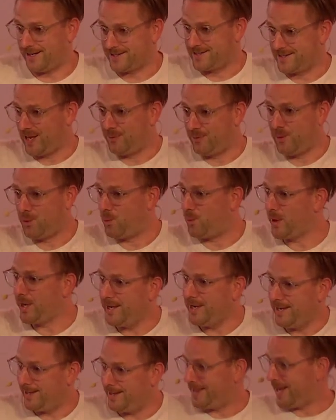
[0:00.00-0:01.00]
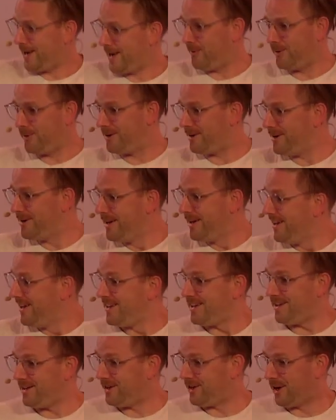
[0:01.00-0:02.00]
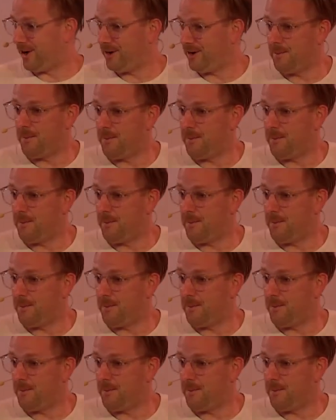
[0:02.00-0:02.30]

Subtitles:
They were weird. They were, you know,